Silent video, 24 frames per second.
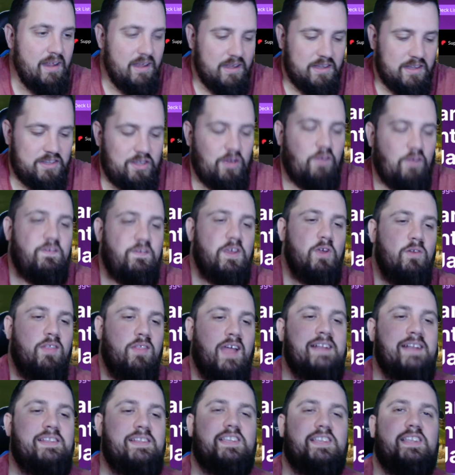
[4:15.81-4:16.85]
So if you'd
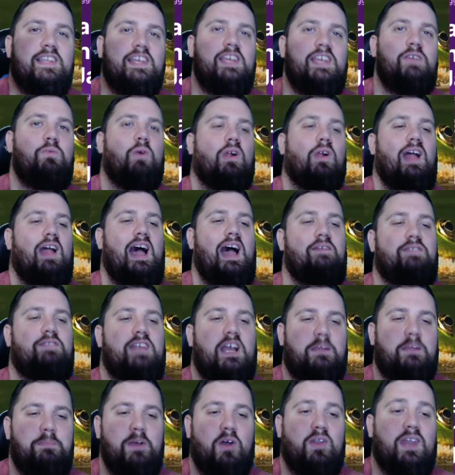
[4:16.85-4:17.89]
like to see where live
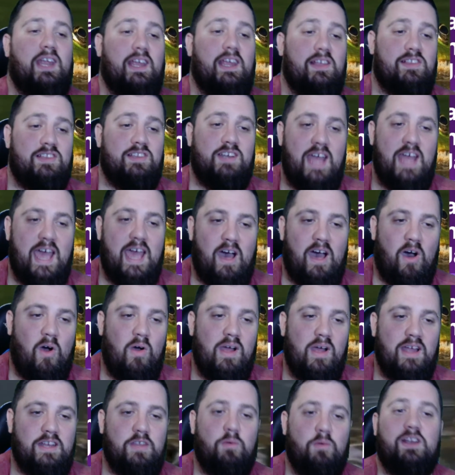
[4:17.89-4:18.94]
deck building is now
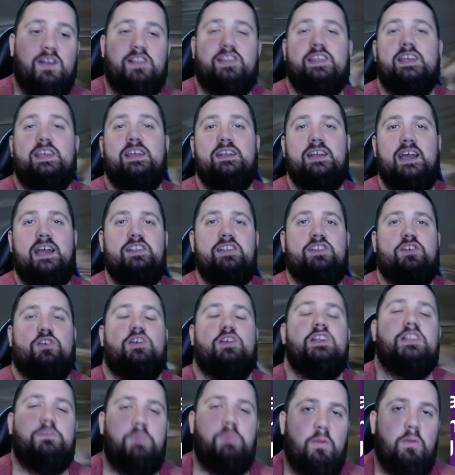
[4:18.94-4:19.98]
and you want to see a nice
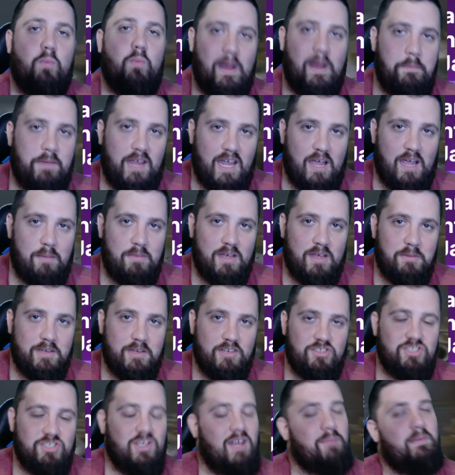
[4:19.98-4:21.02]
crispy webcam
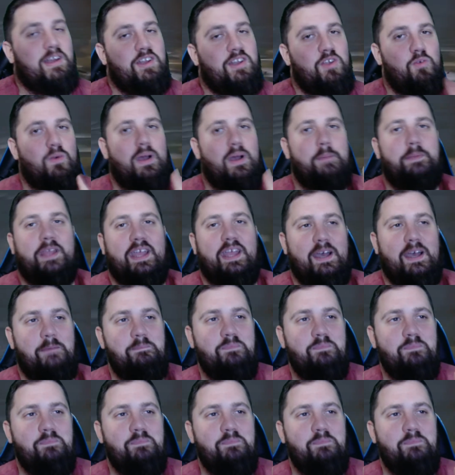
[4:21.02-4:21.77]
image on my new webcam,